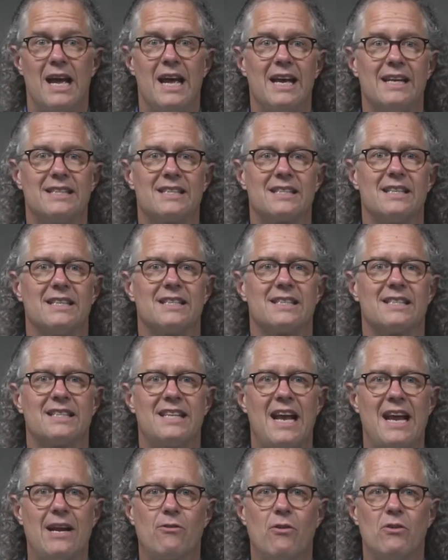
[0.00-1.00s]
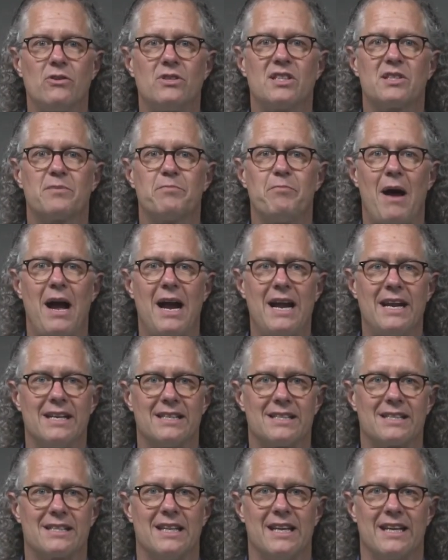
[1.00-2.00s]
It's the
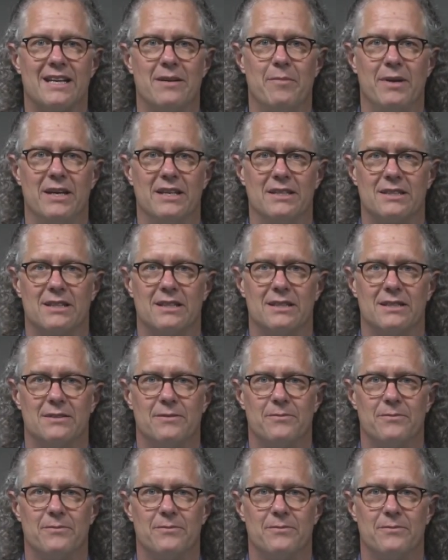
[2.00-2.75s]
sacrospinous ligament.